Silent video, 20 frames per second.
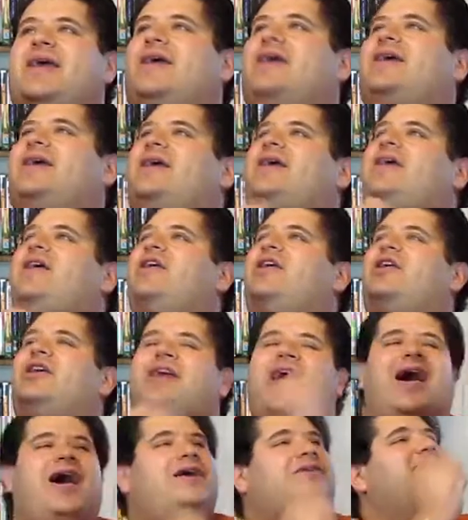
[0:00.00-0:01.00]
Here
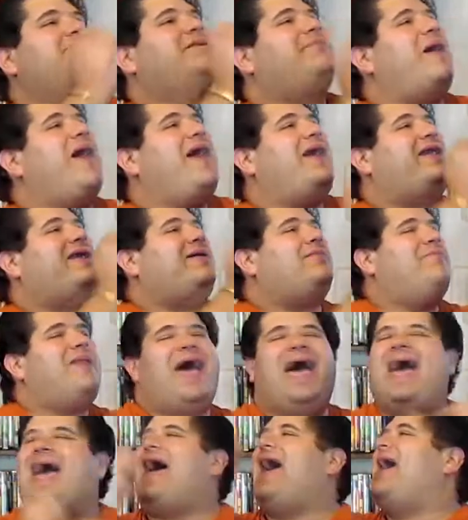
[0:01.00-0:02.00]
comes the man in
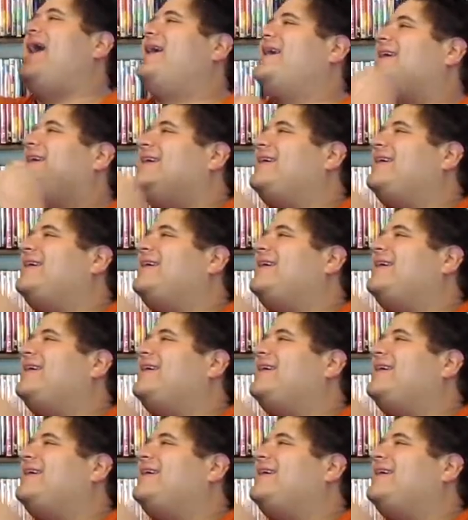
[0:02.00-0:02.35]
black!